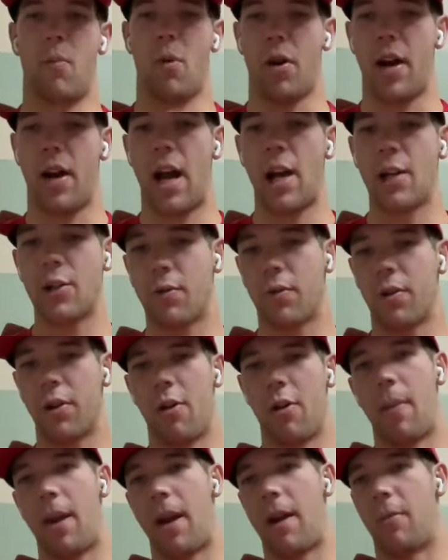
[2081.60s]
feel more natural.
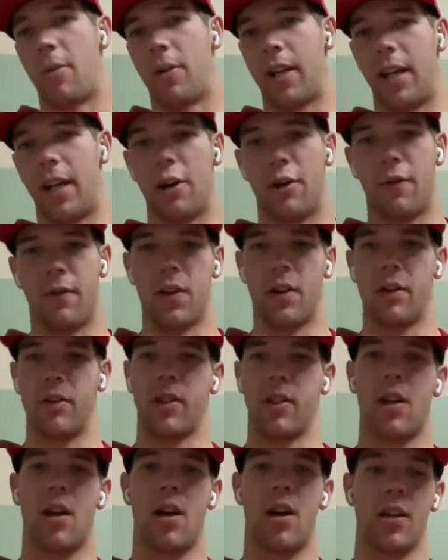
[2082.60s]
You'll be able to get over
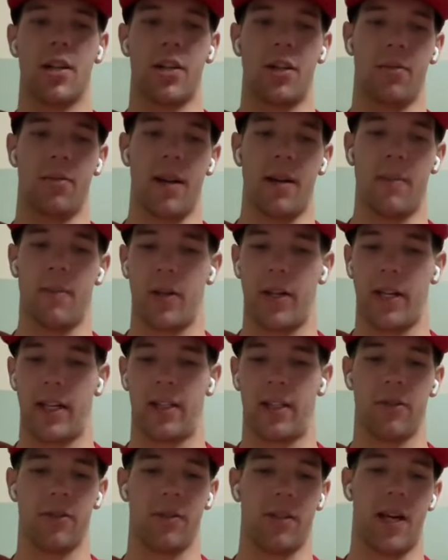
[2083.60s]
those logs. You'll be able to
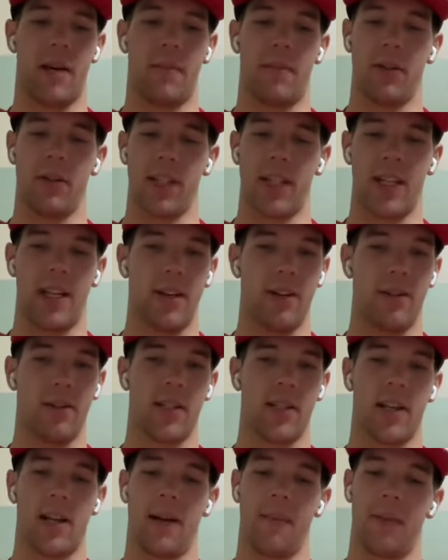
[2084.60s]
get those up those
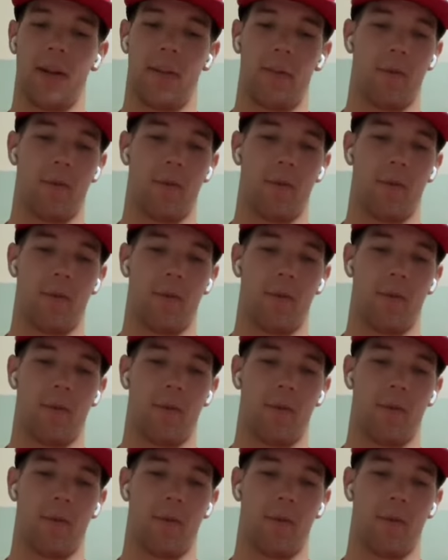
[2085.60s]
hills, up